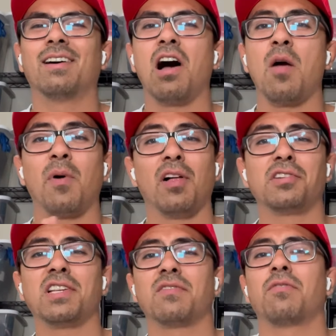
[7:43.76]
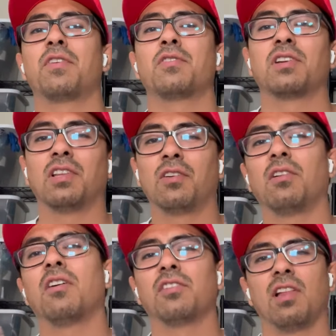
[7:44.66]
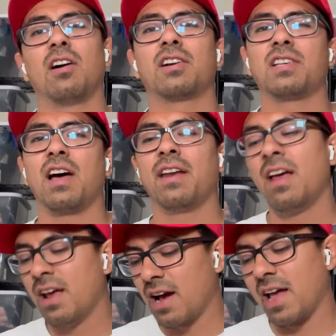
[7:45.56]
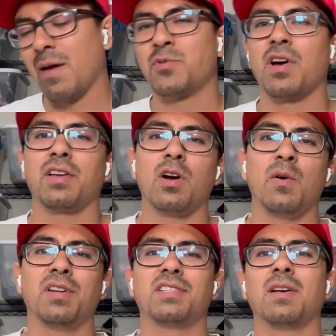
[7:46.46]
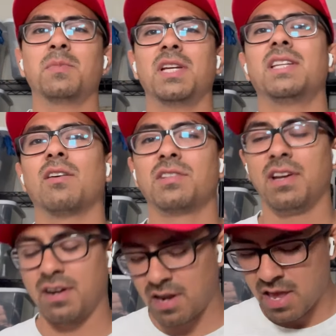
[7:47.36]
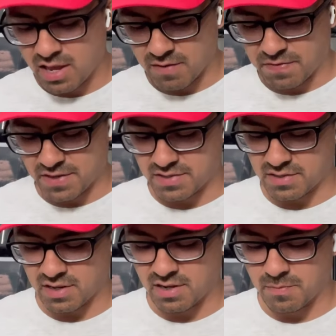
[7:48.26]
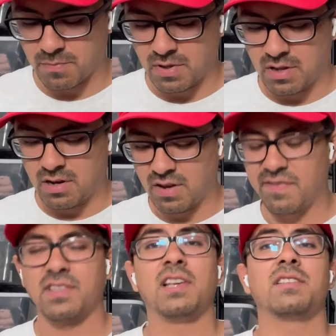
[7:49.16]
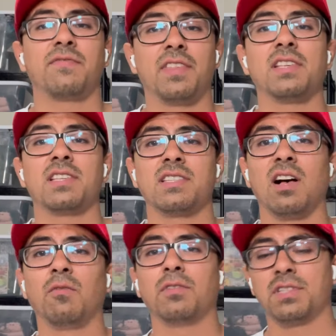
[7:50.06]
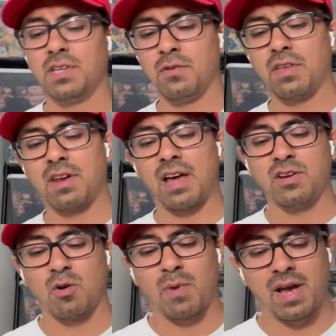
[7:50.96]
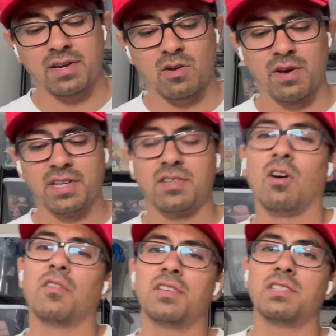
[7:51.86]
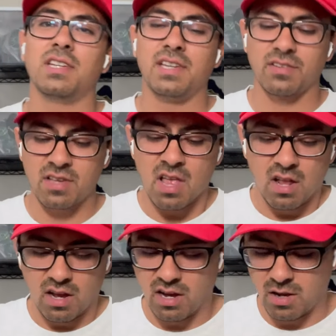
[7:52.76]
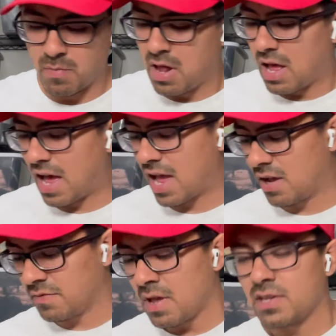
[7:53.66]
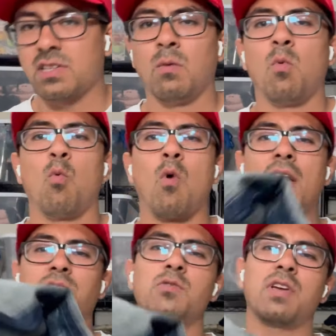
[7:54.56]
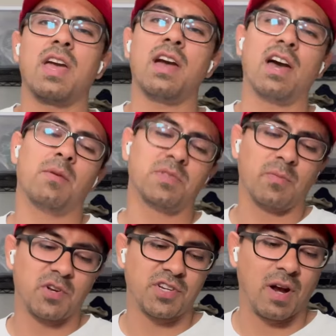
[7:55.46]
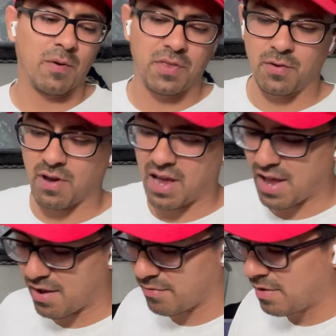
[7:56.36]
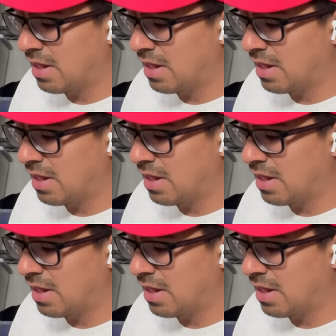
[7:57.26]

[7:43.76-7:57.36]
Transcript: apologize if the video is a little on the longer side. I am trying to go into some details here. If this is helpful to you, then I don't mind going into all these details. I have some Y2K items I'm going to share with you. I have